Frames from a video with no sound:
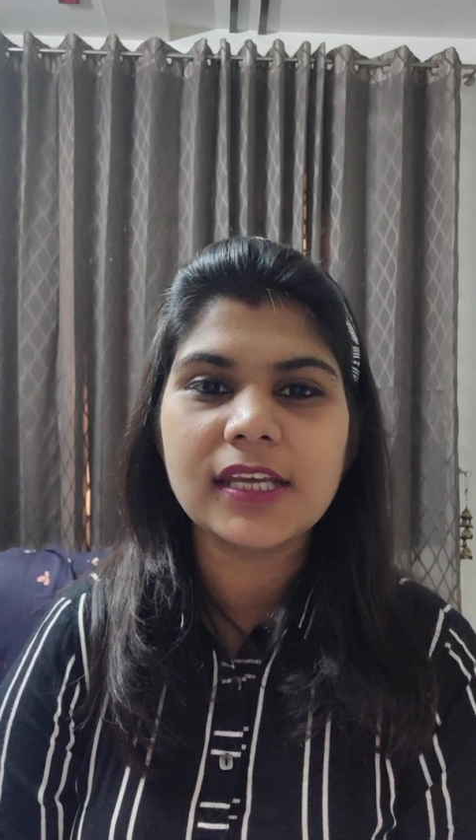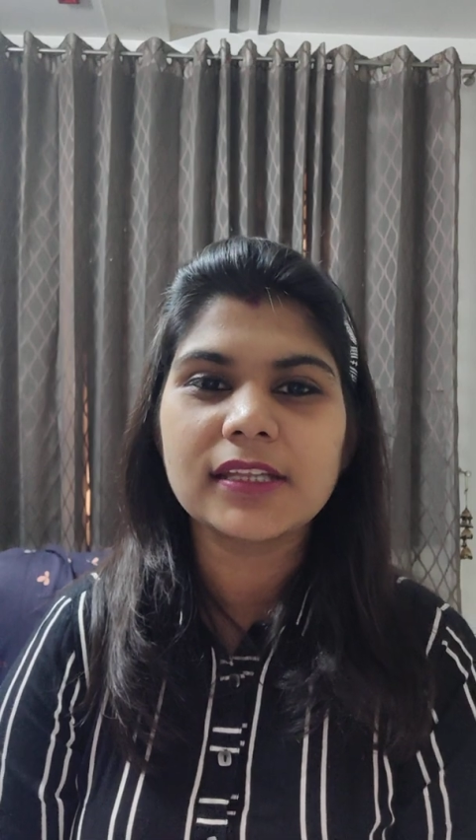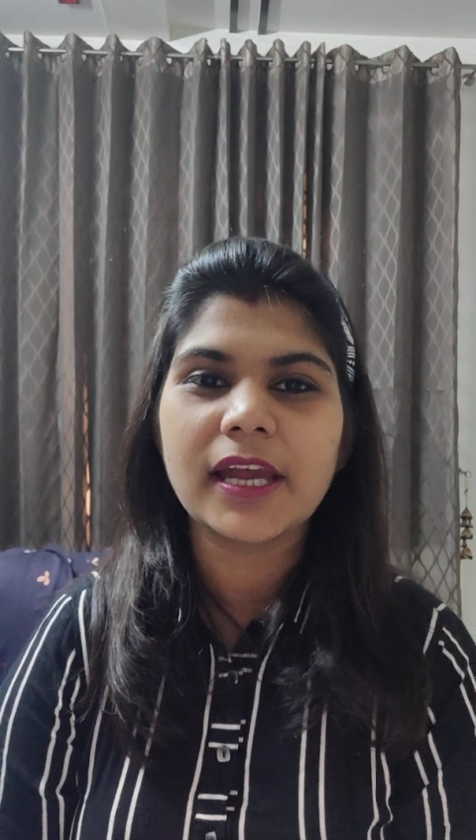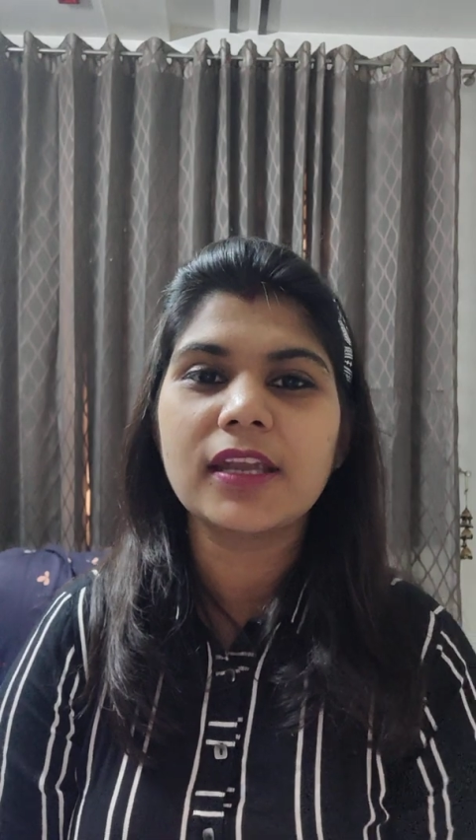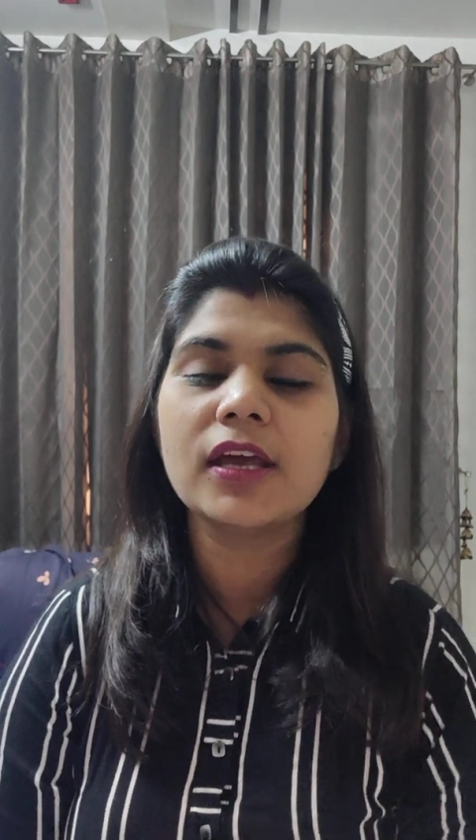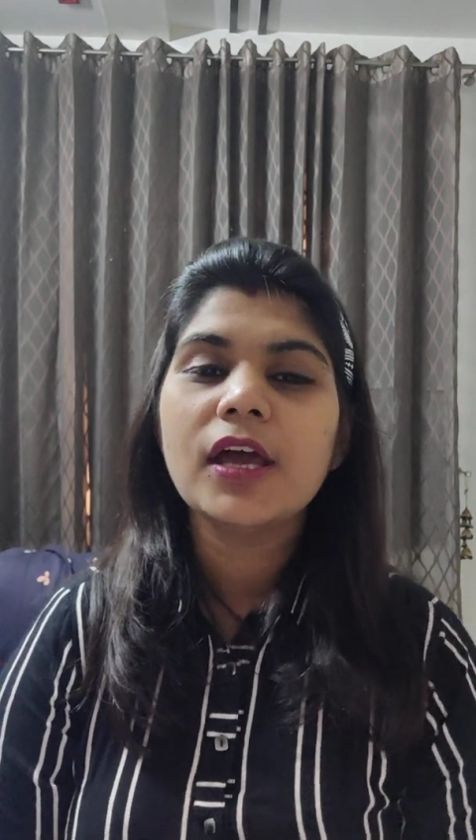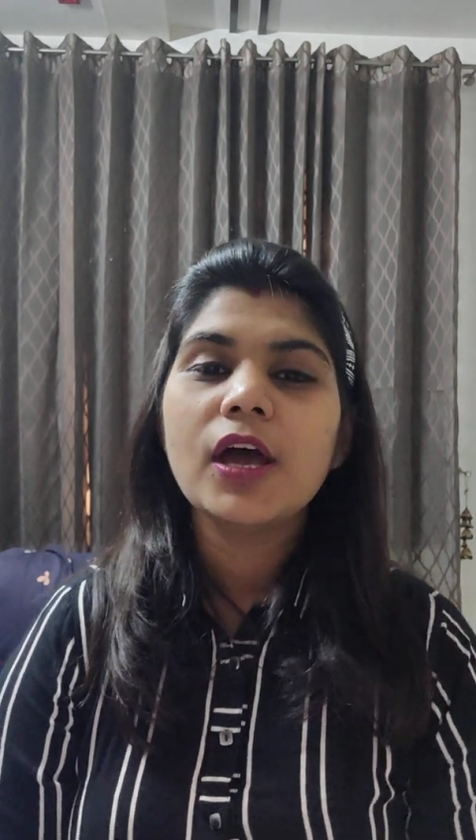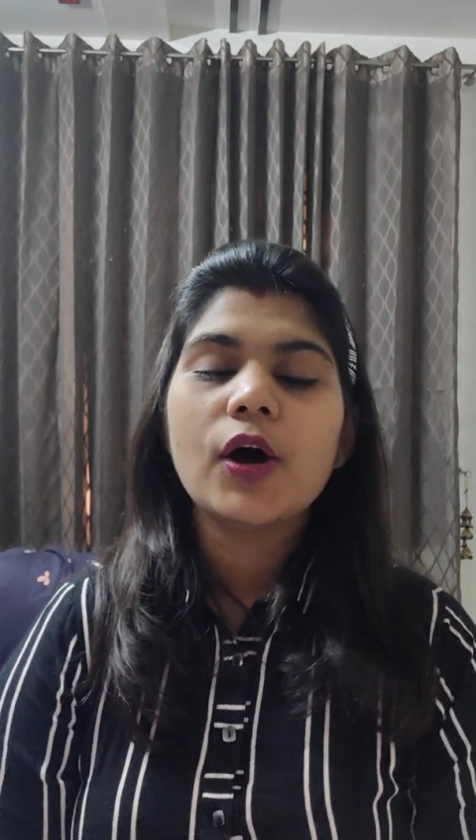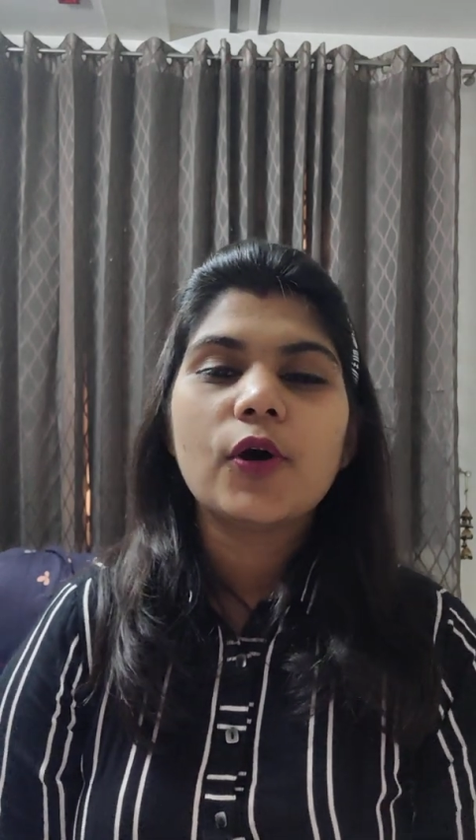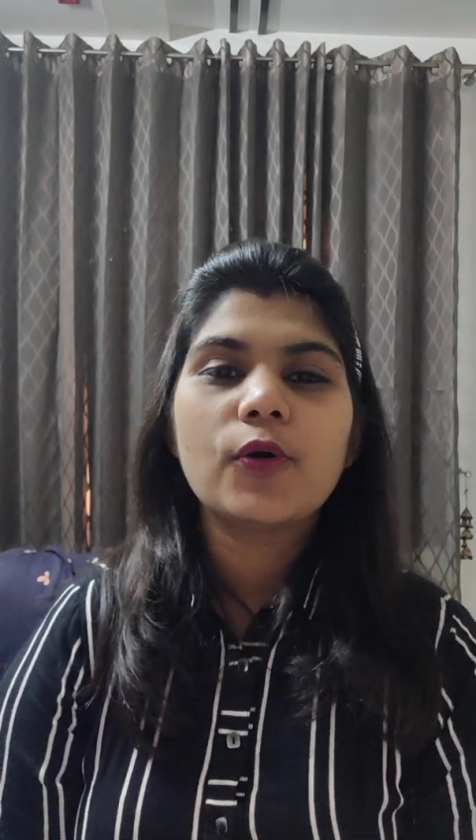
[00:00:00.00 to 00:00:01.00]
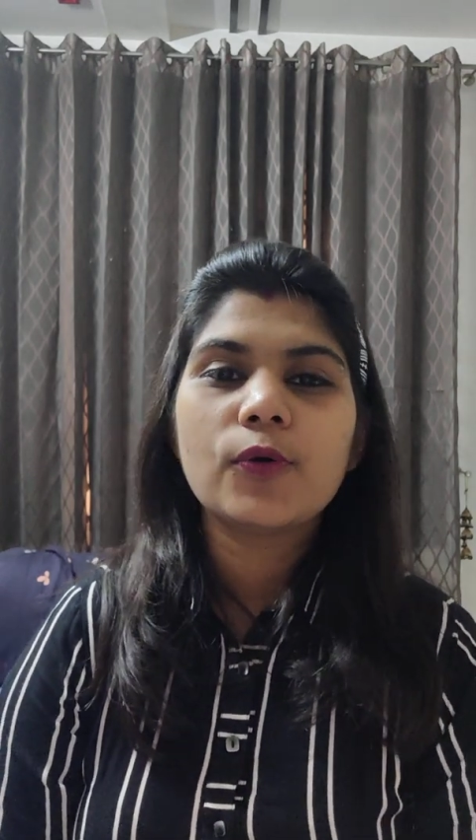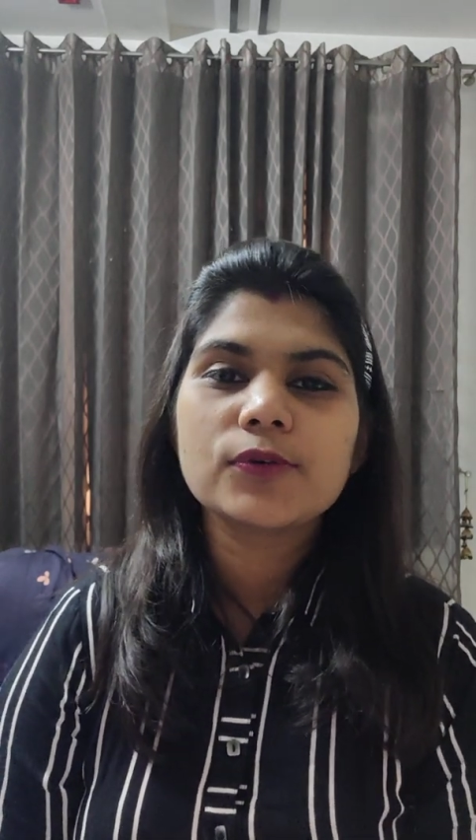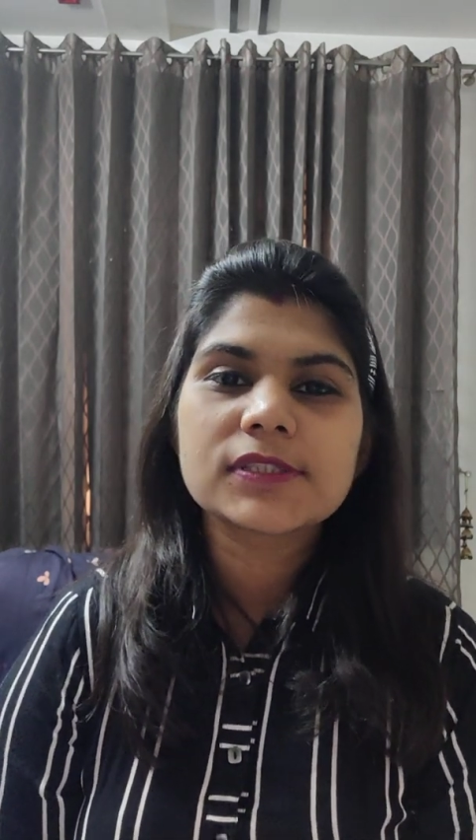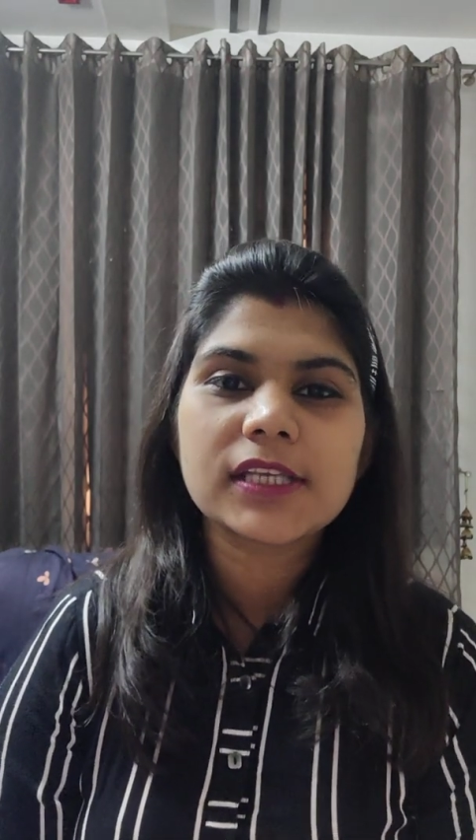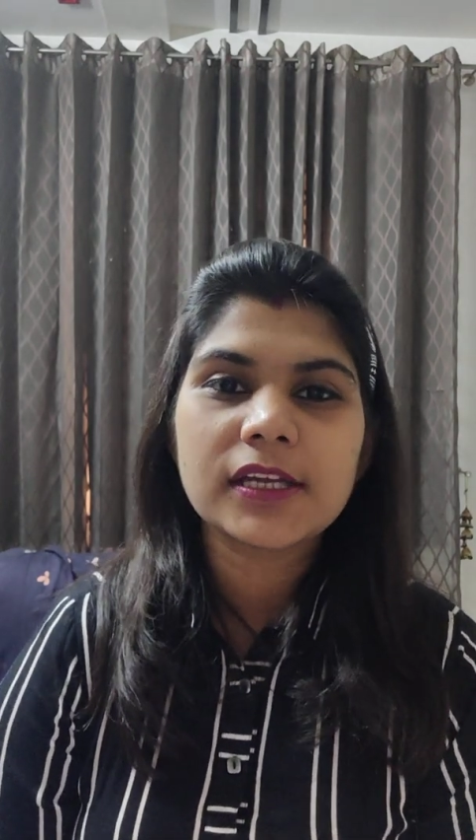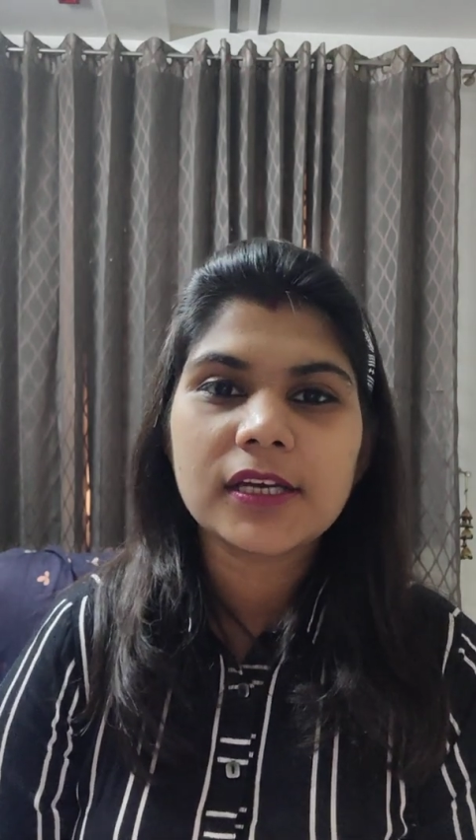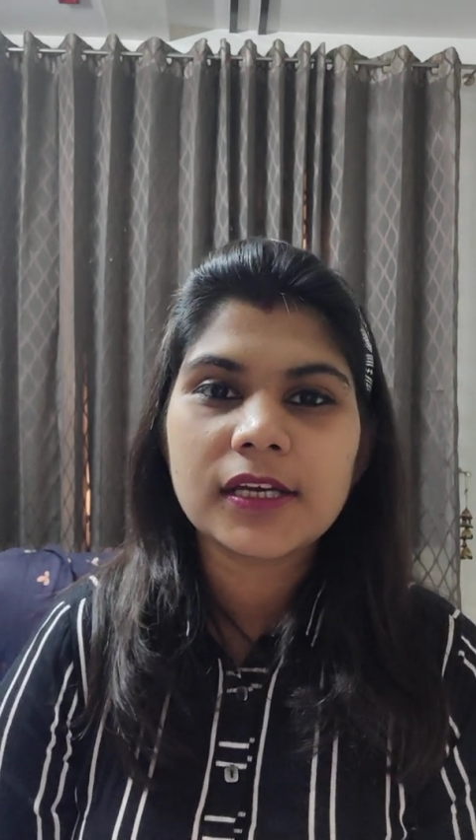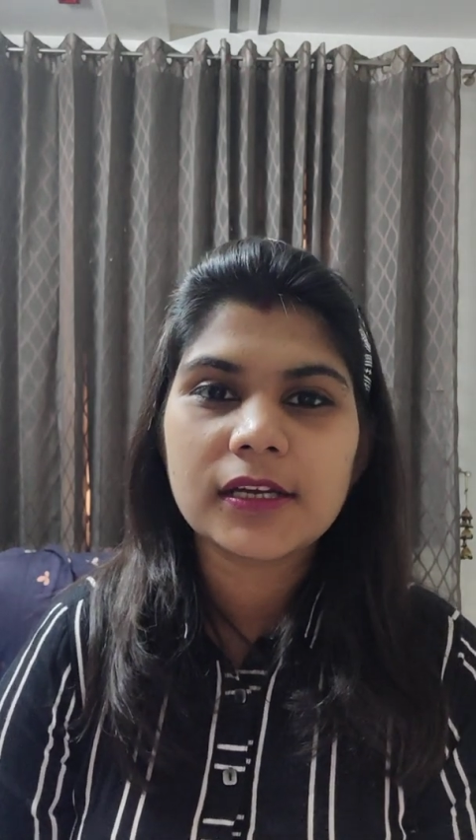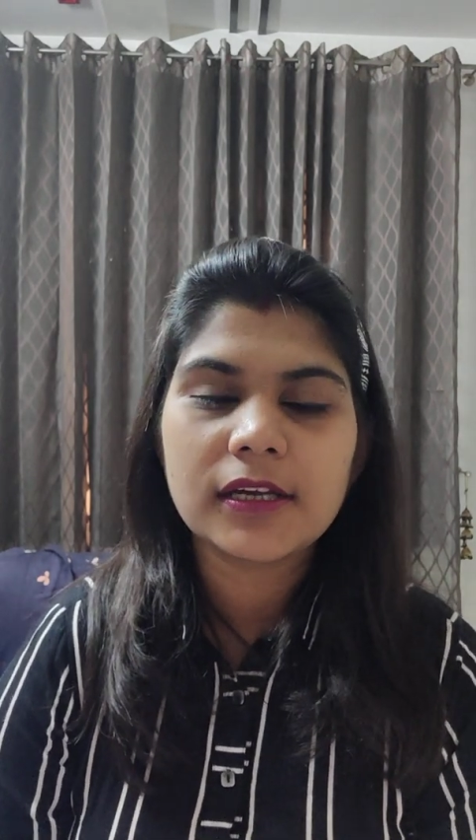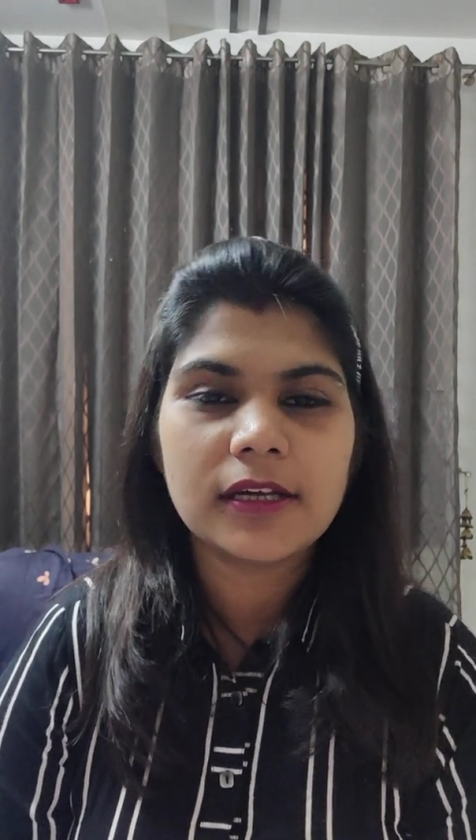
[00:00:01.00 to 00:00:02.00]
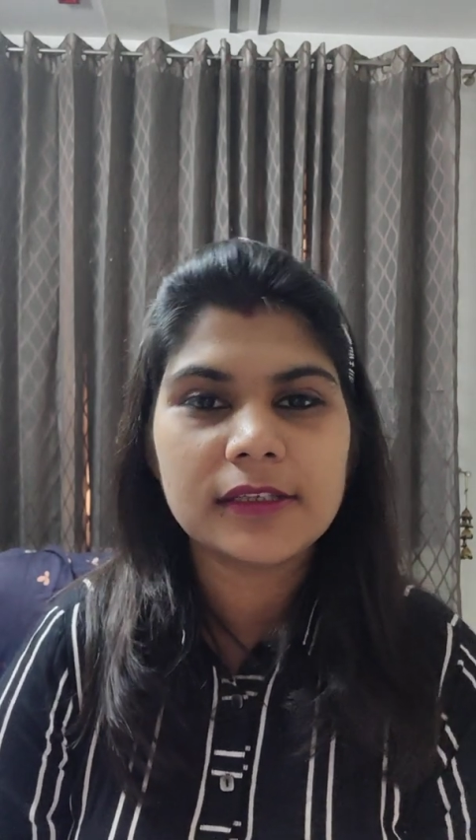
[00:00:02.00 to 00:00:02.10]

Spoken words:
saying that, oh sir,